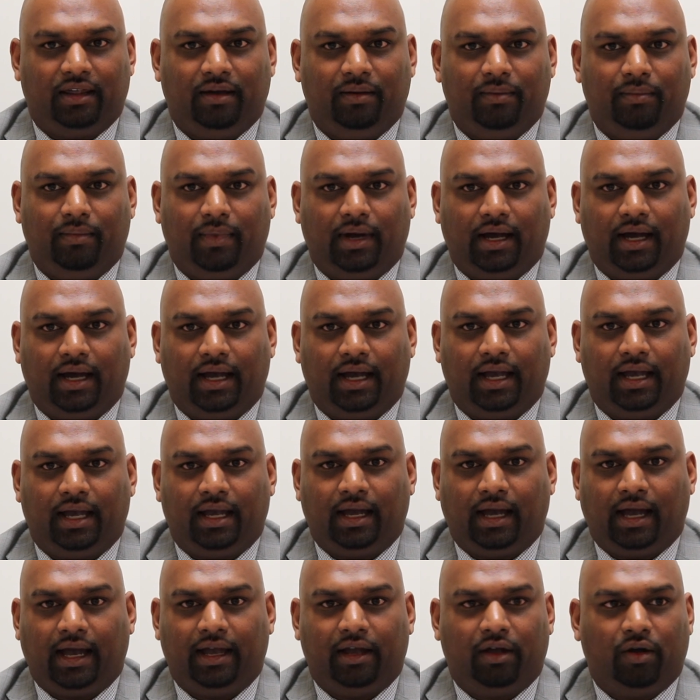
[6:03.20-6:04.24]
them by
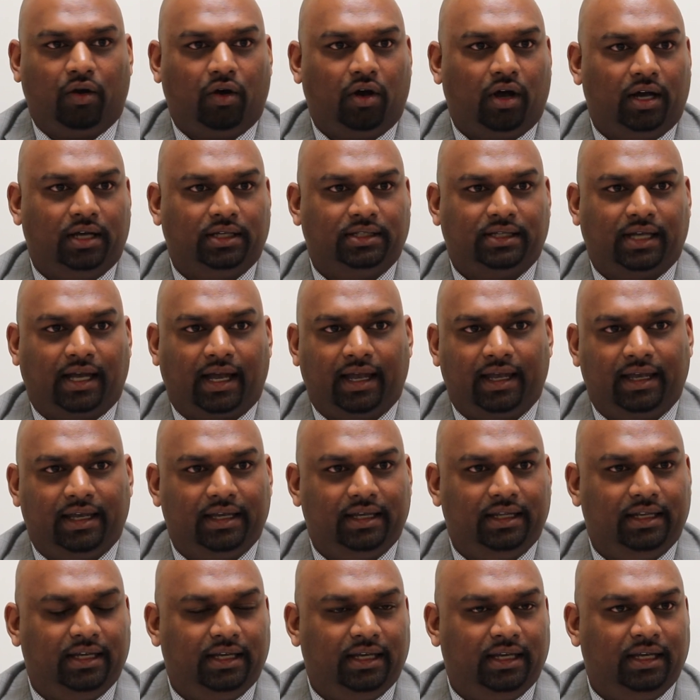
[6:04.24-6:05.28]
high cost, high
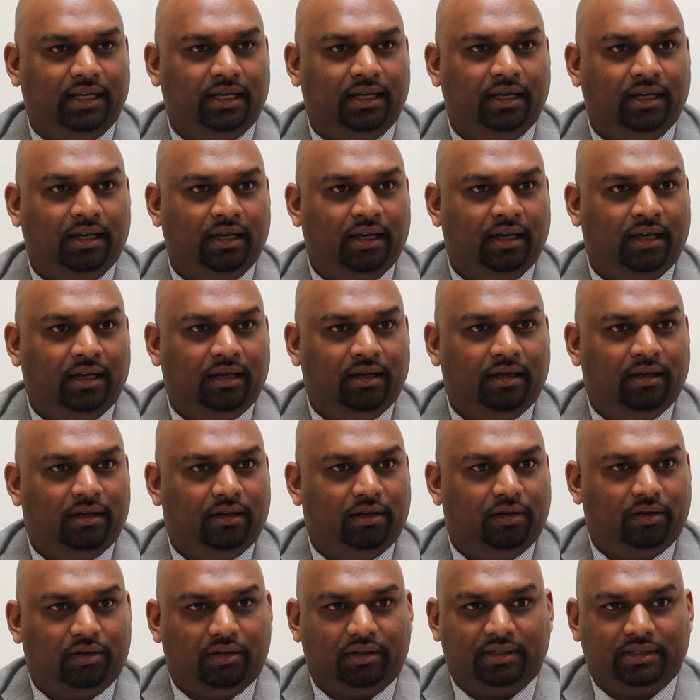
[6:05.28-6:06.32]
ED
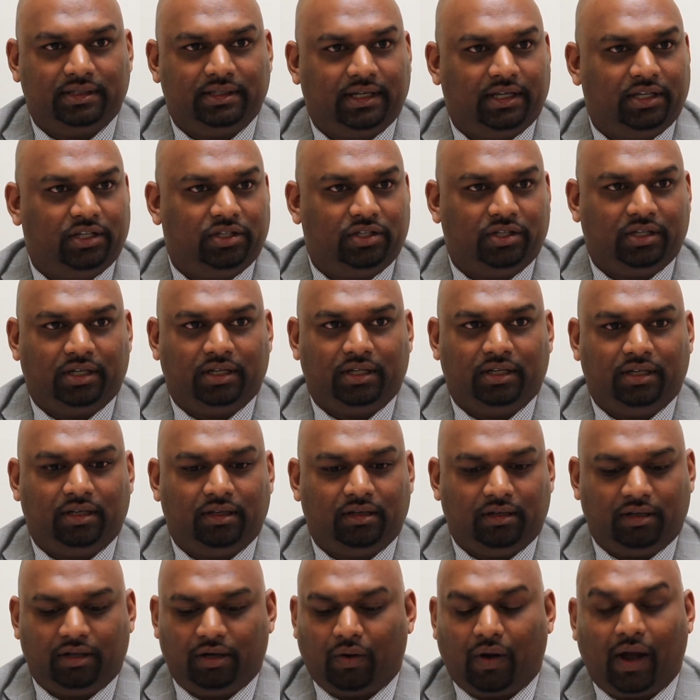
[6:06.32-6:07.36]

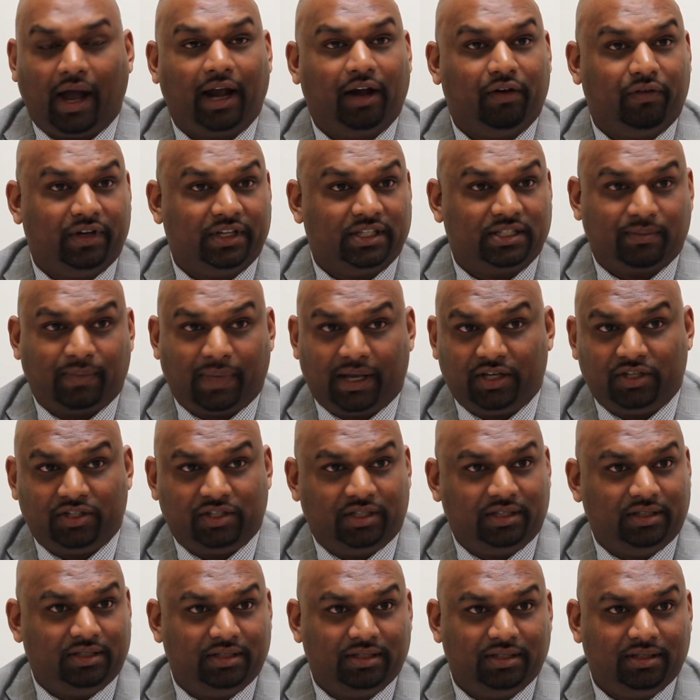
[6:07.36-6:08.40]
utilization, high risk
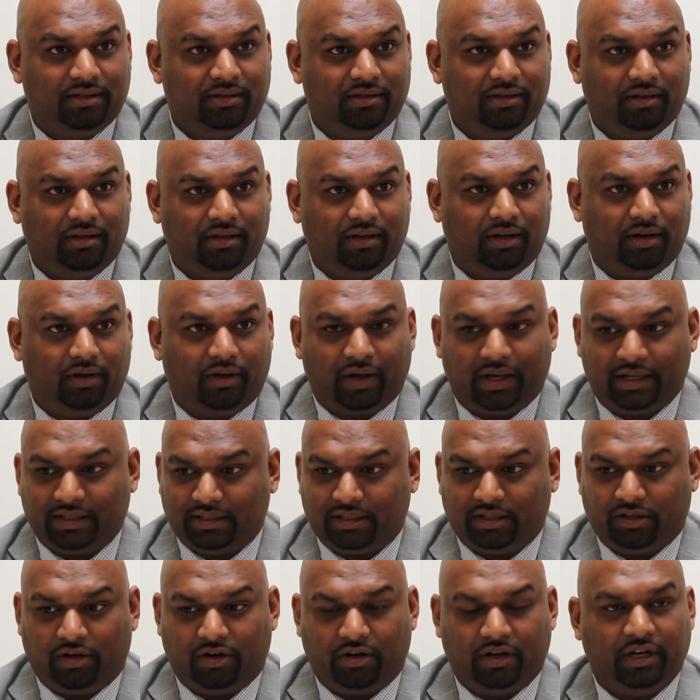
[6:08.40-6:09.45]
patients, as
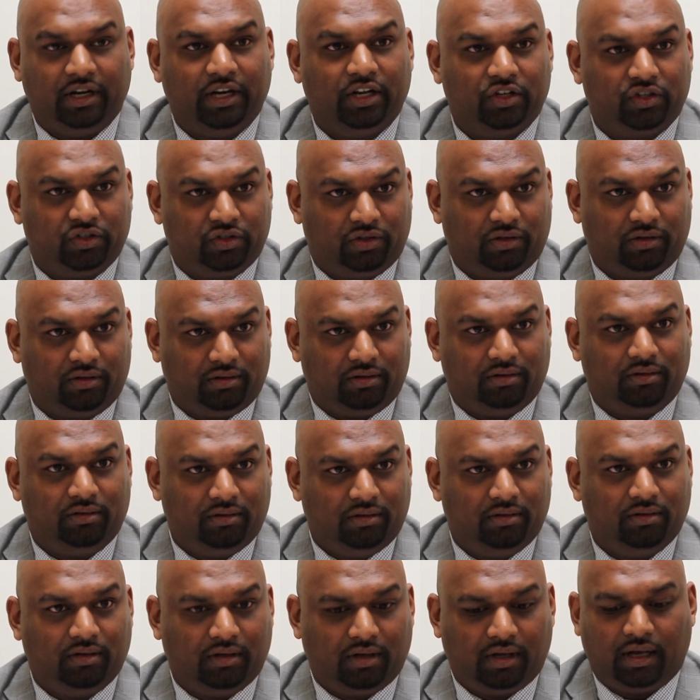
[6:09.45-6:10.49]
your initial
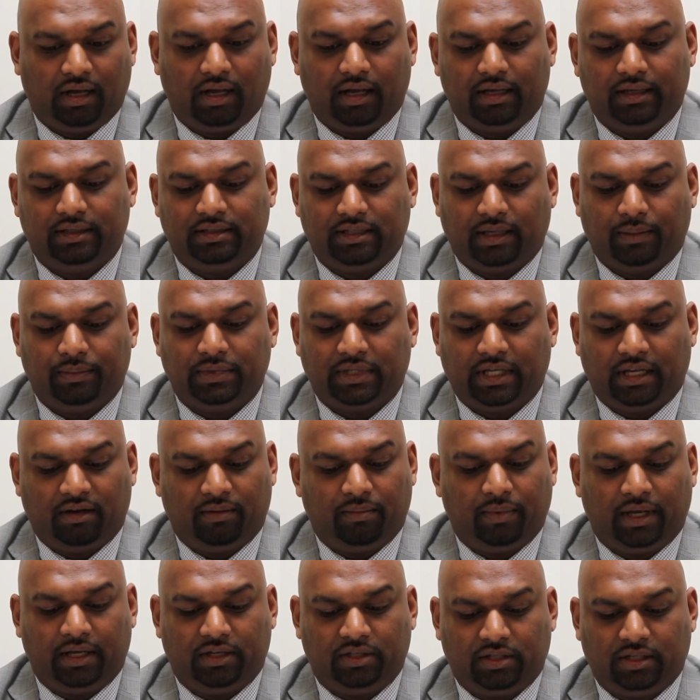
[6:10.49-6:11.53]
subset of
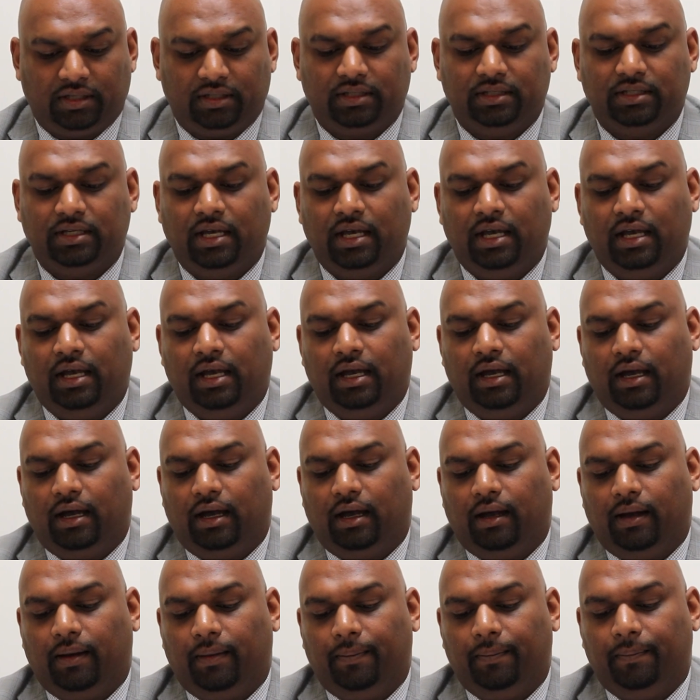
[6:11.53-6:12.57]
patients.
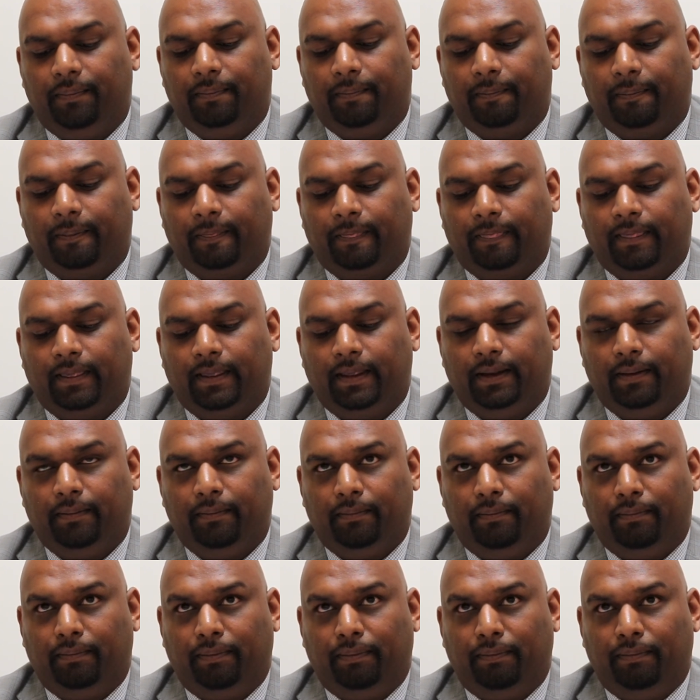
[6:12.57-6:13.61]

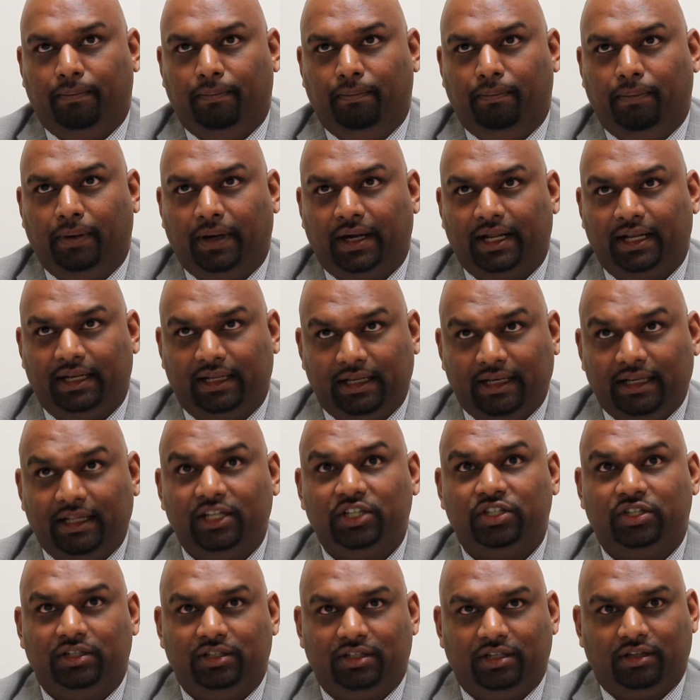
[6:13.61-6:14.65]
But in
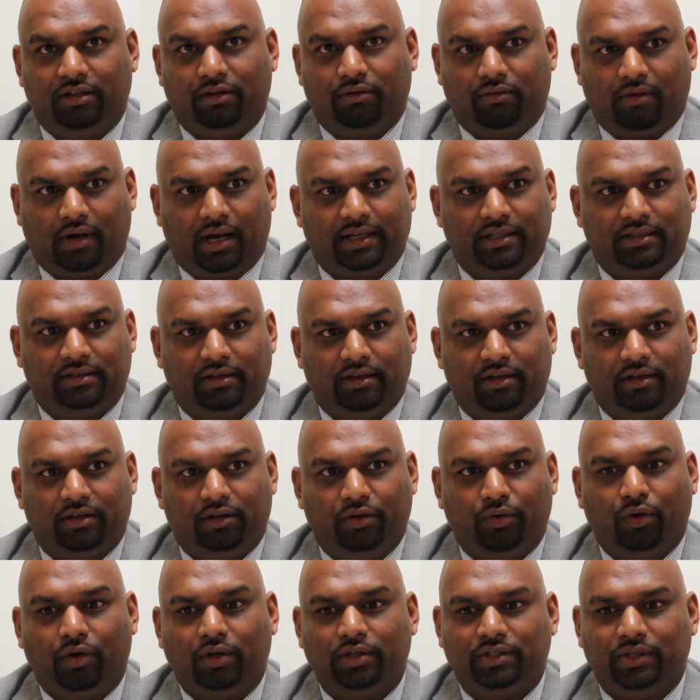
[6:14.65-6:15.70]
addition to the roster,
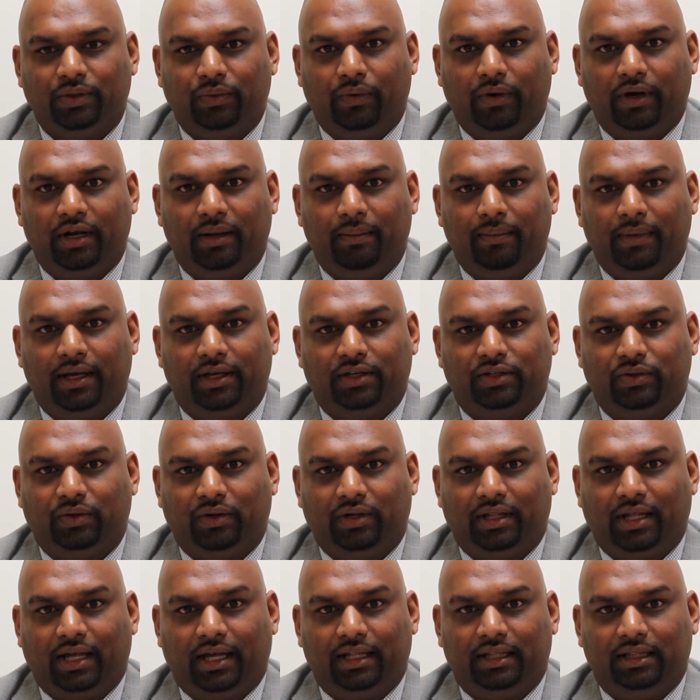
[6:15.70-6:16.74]
you also want to make
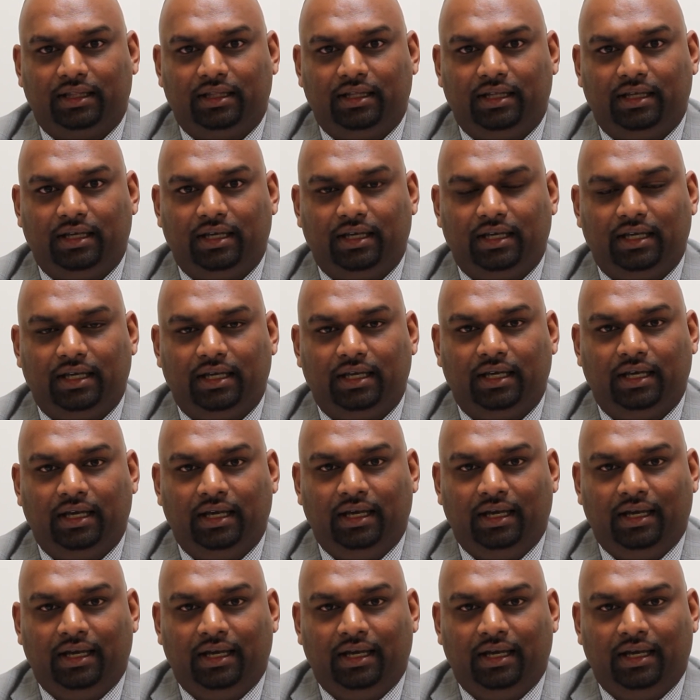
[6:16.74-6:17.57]
sure that the